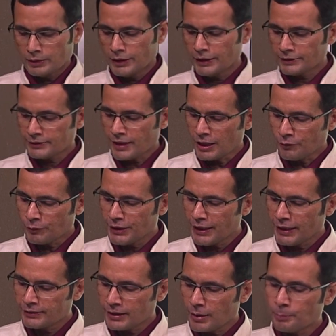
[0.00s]
Let us start with
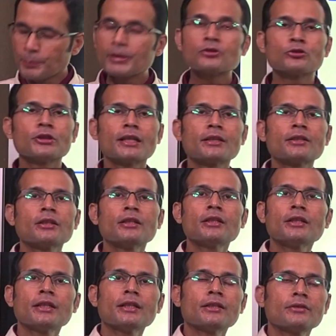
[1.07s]
the example so that uh,